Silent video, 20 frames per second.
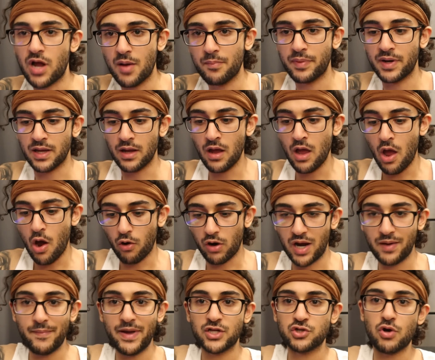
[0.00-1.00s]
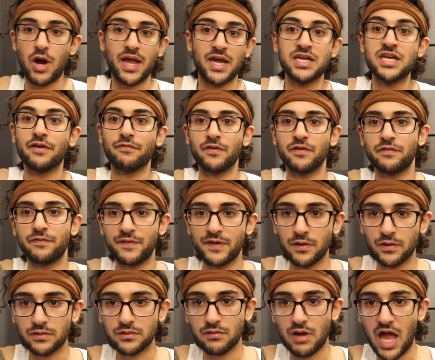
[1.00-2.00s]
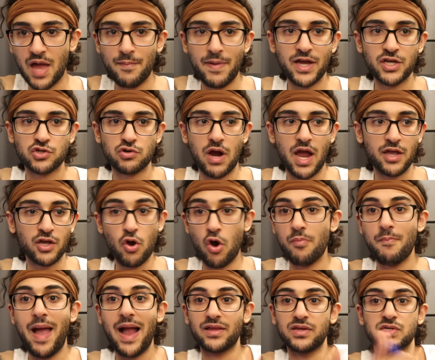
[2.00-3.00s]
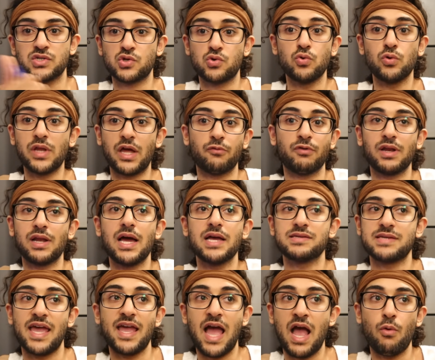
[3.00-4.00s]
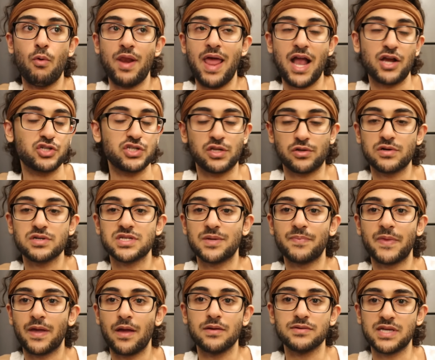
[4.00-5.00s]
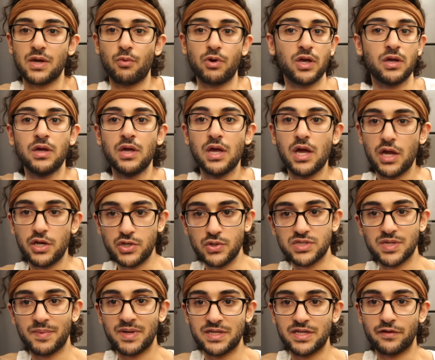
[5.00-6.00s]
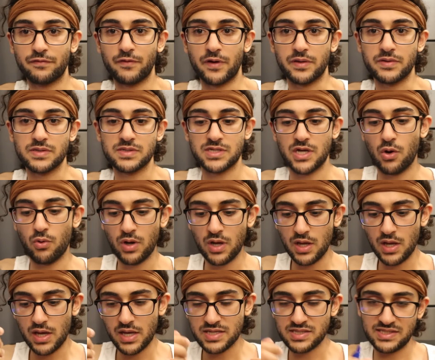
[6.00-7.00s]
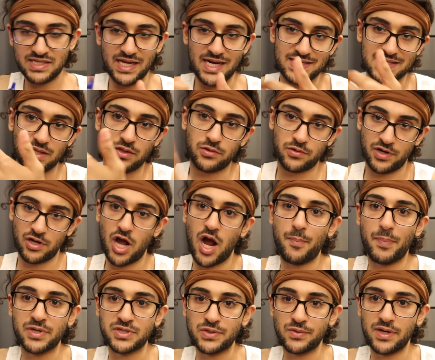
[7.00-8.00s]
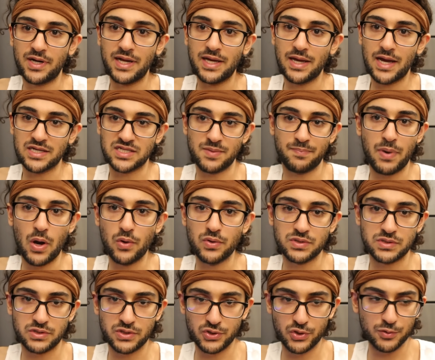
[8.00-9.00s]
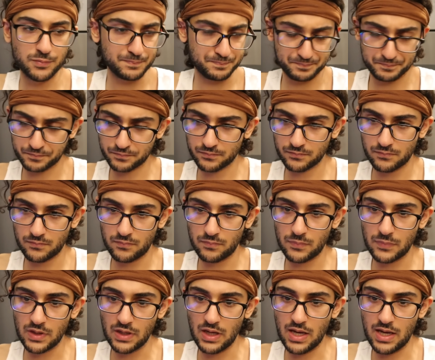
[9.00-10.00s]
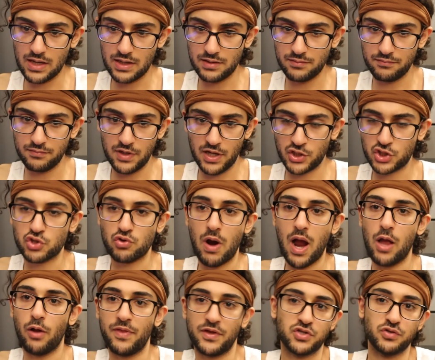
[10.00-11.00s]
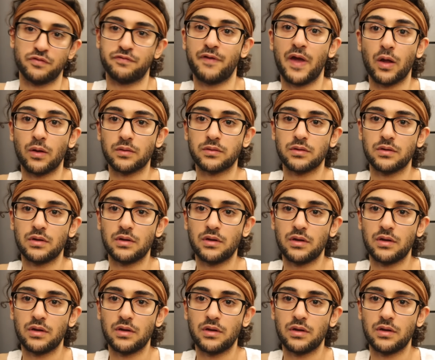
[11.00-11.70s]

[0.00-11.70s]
company, or I might try a different field. I might try going back to school. I realize, hey, I want to actually learn something else. I want to do something different. So see it as a learning opportunity as opposed to a trial that you failed.